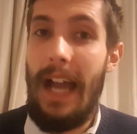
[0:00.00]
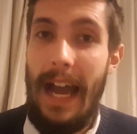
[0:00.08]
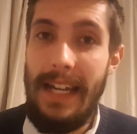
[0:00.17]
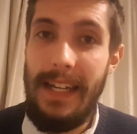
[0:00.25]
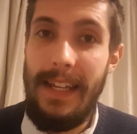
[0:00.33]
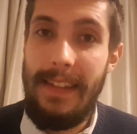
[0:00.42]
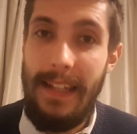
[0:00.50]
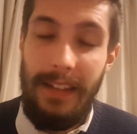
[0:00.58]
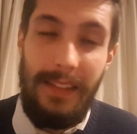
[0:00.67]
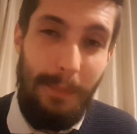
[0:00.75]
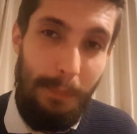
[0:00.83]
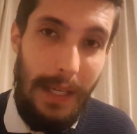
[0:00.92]
add
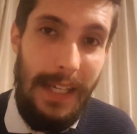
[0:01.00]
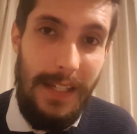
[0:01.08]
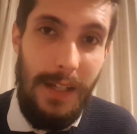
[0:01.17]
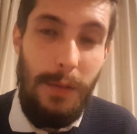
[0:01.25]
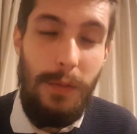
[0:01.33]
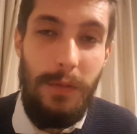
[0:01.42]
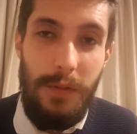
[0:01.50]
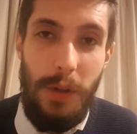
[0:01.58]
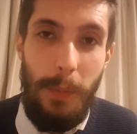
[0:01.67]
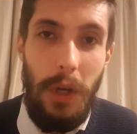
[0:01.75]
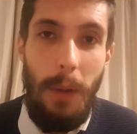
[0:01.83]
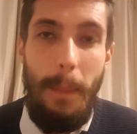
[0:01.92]
anything, please do
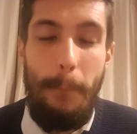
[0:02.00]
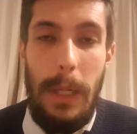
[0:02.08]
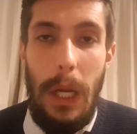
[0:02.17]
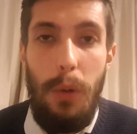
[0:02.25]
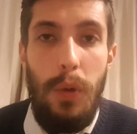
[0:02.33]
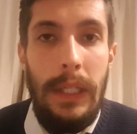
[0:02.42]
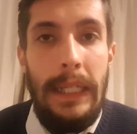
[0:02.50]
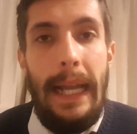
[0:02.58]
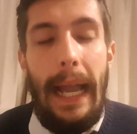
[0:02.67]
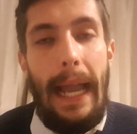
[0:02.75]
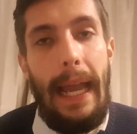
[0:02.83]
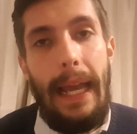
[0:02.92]
drop a comment below.
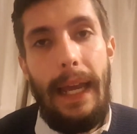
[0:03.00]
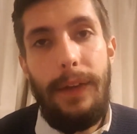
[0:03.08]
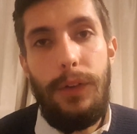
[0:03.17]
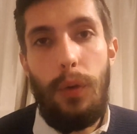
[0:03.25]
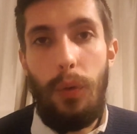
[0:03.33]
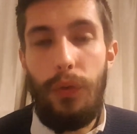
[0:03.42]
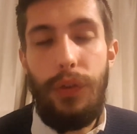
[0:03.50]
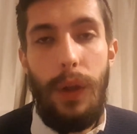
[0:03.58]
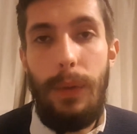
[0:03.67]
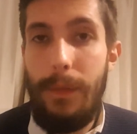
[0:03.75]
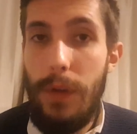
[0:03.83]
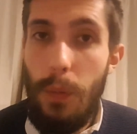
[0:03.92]
And
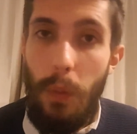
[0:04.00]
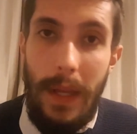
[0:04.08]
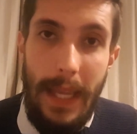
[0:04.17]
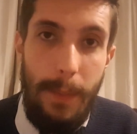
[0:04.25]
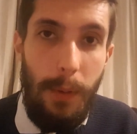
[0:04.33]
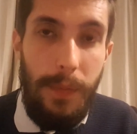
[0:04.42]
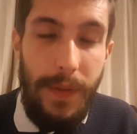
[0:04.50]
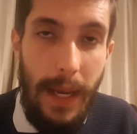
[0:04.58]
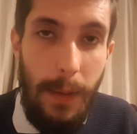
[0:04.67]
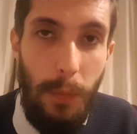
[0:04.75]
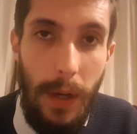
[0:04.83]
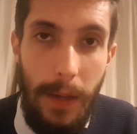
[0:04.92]
also, if you want to keep up to
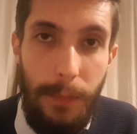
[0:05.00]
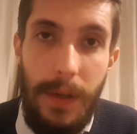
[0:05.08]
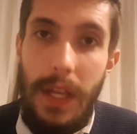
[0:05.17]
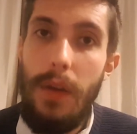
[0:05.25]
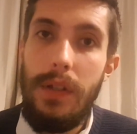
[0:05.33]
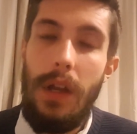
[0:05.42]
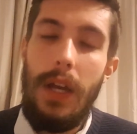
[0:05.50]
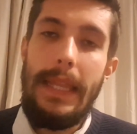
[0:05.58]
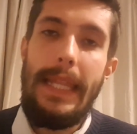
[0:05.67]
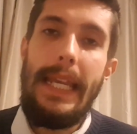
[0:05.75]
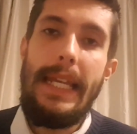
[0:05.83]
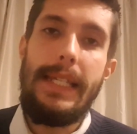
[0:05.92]
date with videos
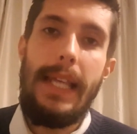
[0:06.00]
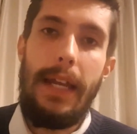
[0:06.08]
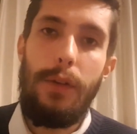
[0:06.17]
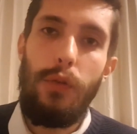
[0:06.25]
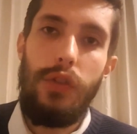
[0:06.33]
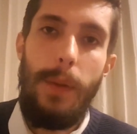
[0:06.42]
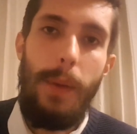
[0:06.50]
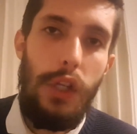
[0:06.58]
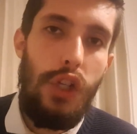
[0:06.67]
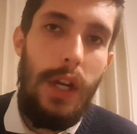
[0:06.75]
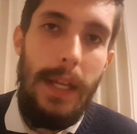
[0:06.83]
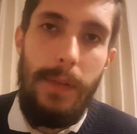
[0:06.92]
like these and also my
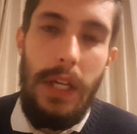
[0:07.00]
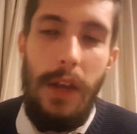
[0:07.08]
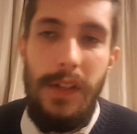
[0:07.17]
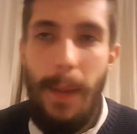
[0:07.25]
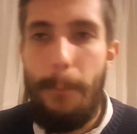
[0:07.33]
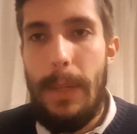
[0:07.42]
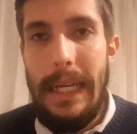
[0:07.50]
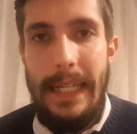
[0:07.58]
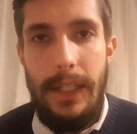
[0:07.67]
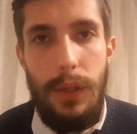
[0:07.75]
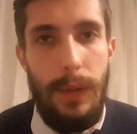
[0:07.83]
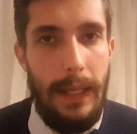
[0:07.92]
journey videos, then
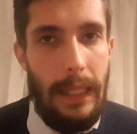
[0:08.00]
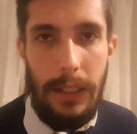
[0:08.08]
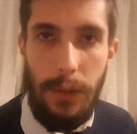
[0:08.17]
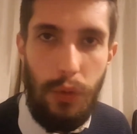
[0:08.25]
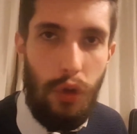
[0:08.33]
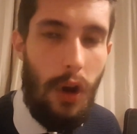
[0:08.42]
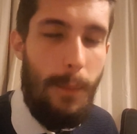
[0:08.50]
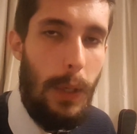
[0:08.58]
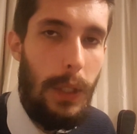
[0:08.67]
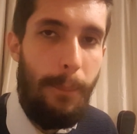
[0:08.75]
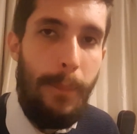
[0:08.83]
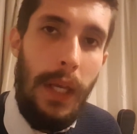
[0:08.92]
please do hit that subscribe
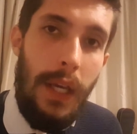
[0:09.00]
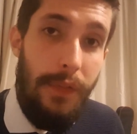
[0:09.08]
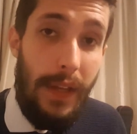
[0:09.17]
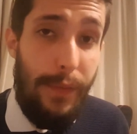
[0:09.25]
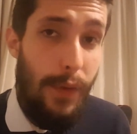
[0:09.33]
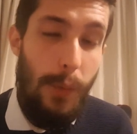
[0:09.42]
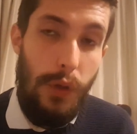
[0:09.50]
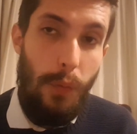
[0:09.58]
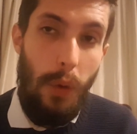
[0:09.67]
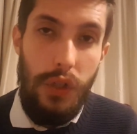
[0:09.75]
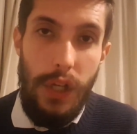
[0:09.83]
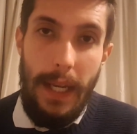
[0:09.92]
button. Thanks very much for
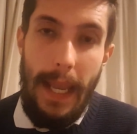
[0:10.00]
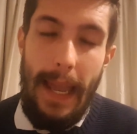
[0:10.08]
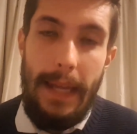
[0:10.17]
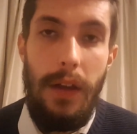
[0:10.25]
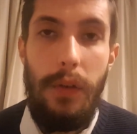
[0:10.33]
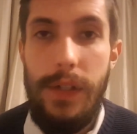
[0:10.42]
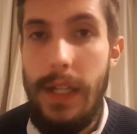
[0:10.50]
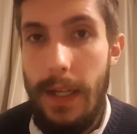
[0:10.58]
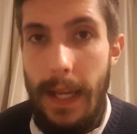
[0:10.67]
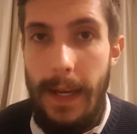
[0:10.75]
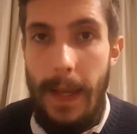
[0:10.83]
watching, and I'll see you again